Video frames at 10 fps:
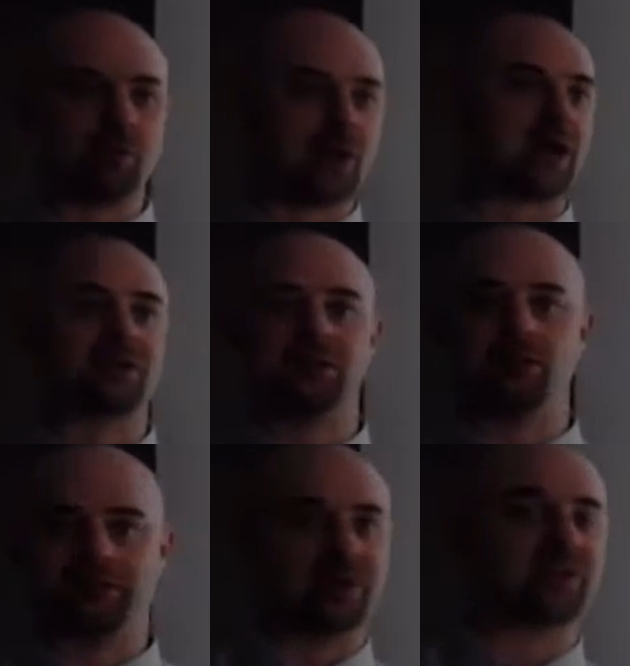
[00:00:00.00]
axial
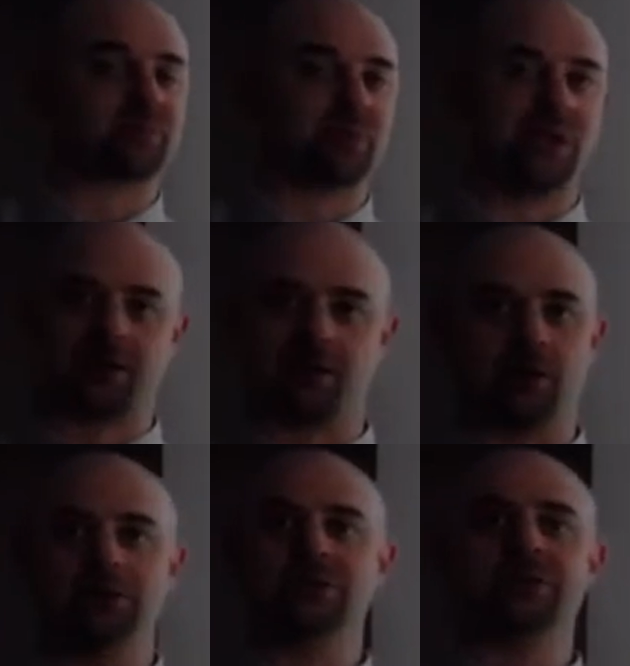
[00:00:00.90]
fast spin
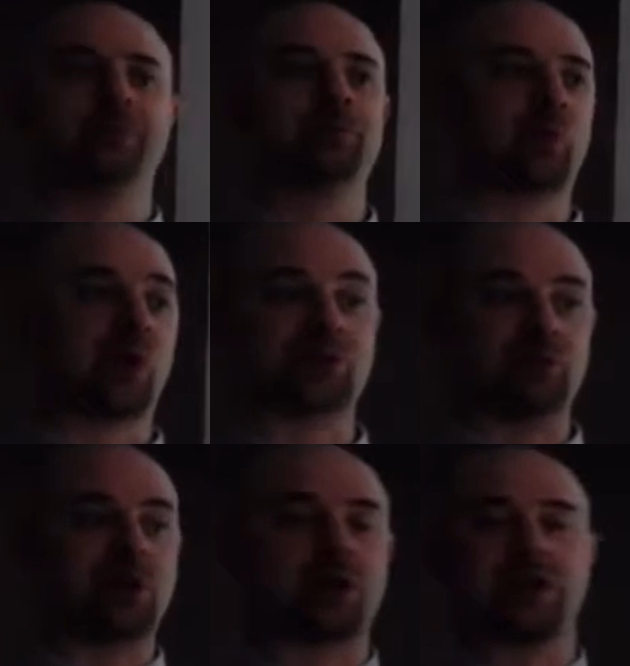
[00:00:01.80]
echo, right? So
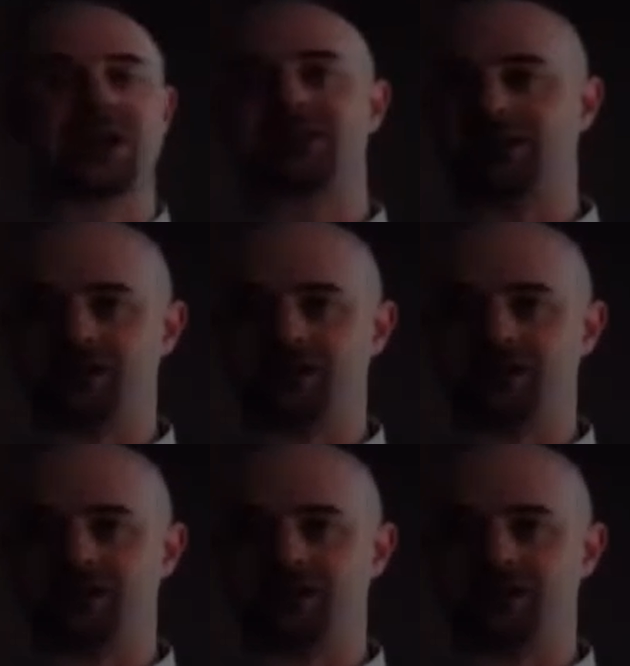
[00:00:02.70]
none of that's going to